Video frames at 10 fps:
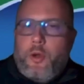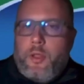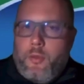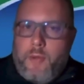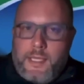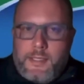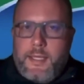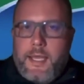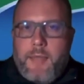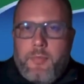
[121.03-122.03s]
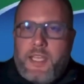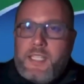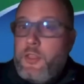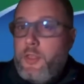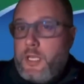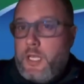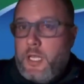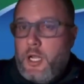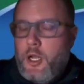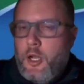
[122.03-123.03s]
The Western Cape, there's 30
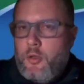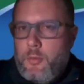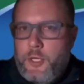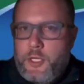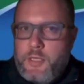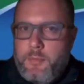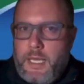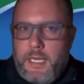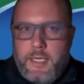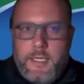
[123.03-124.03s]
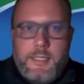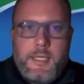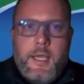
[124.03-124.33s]
local municipalities.